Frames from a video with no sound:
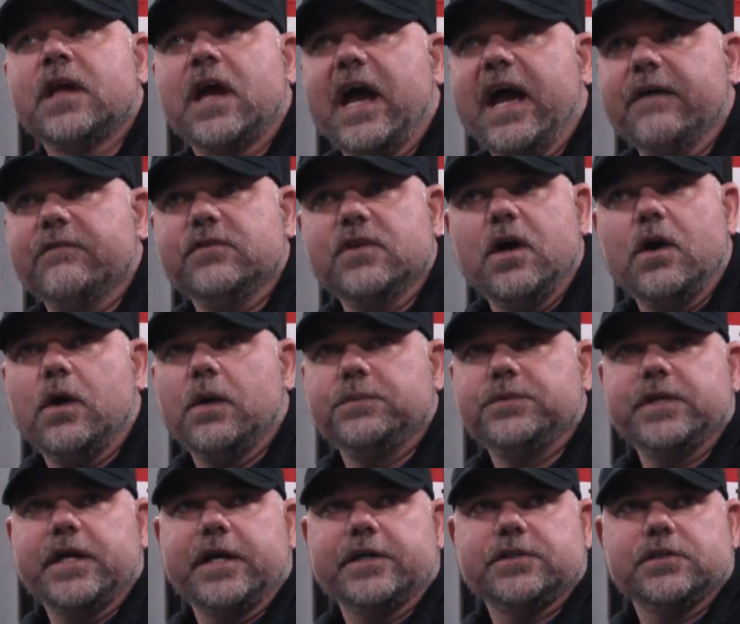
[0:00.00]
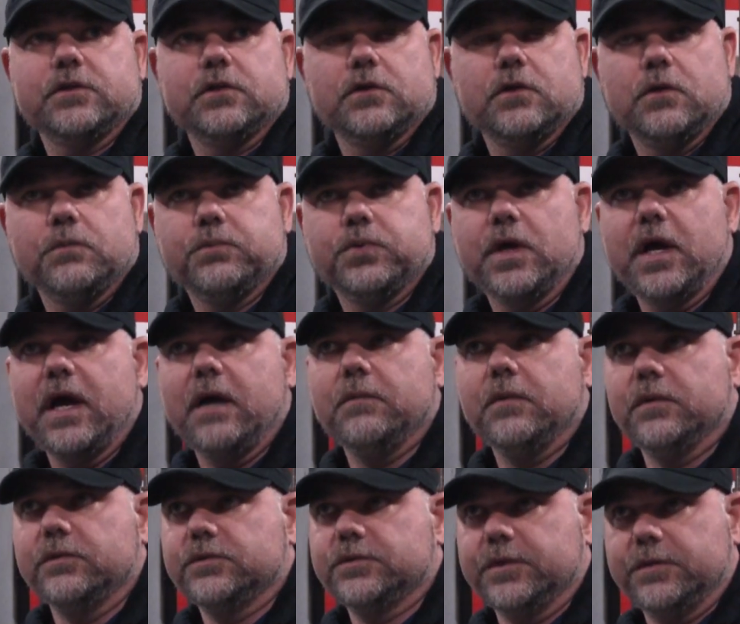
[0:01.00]
I have no objection or no
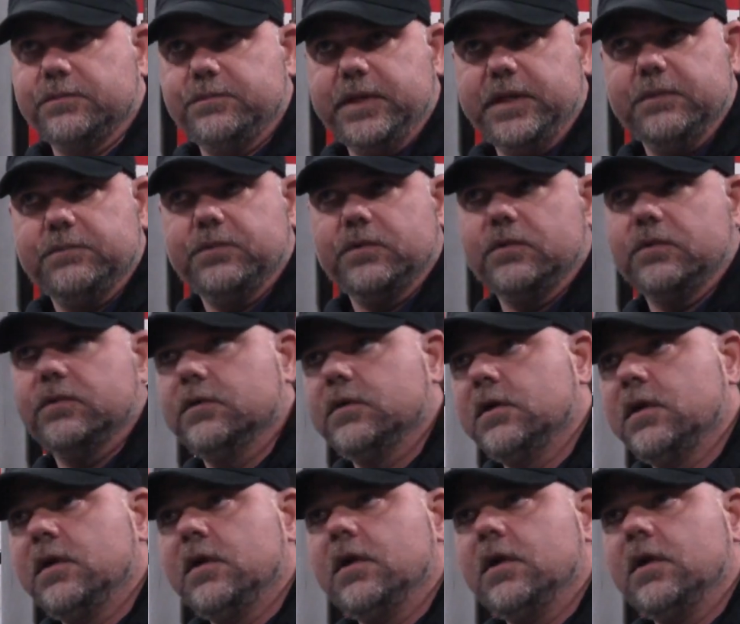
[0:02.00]
problems with people